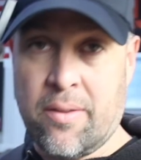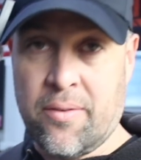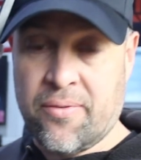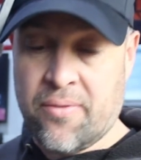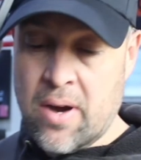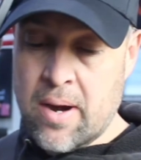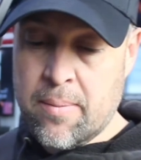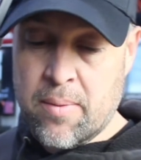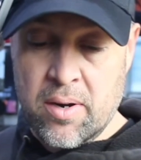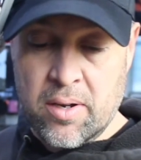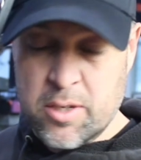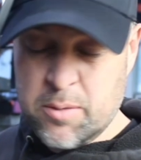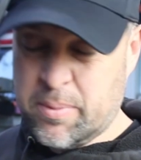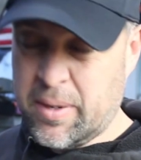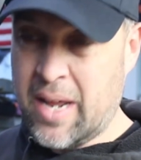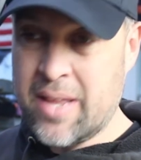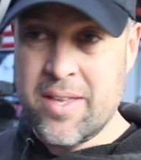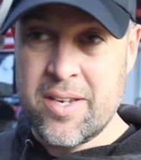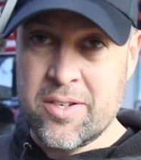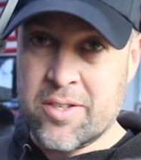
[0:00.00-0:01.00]
the frame rails,
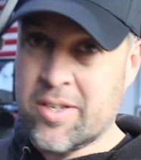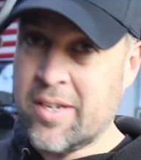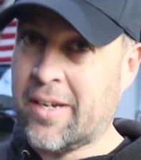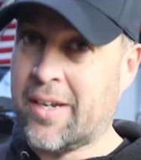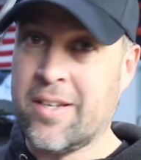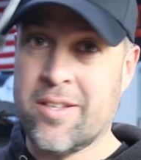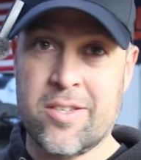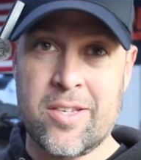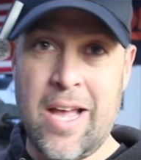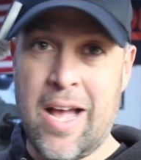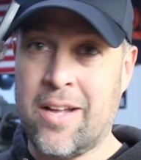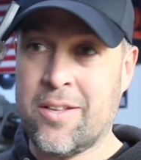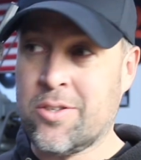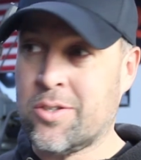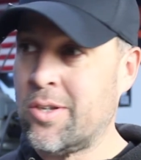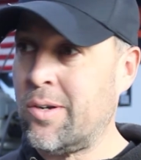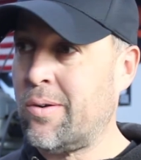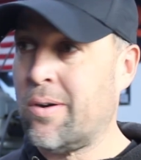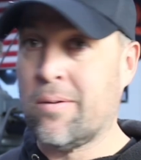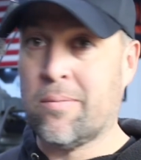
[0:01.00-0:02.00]
but I just think it sounds
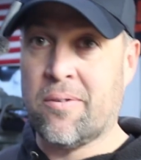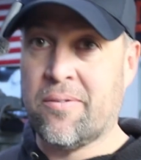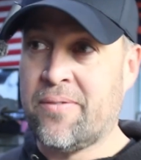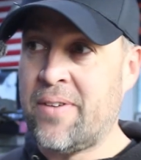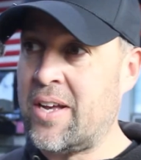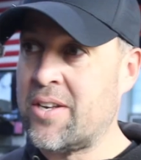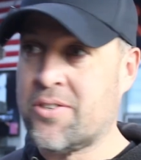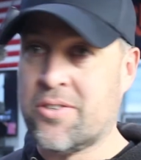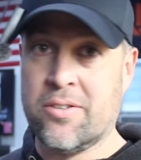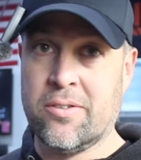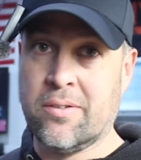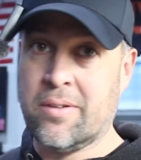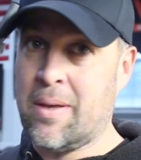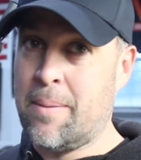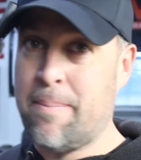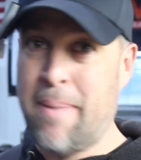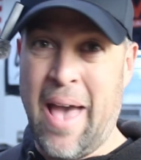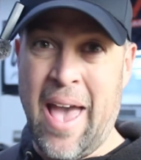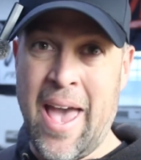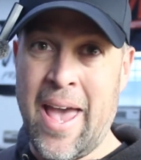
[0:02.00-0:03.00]
so unprofessional
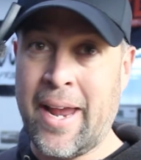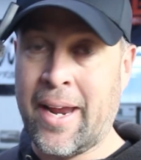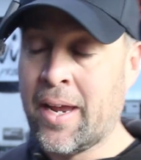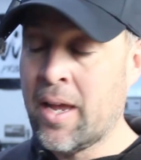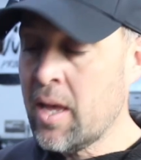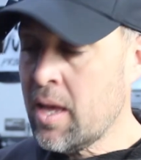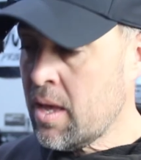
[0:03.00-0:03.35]
at bang.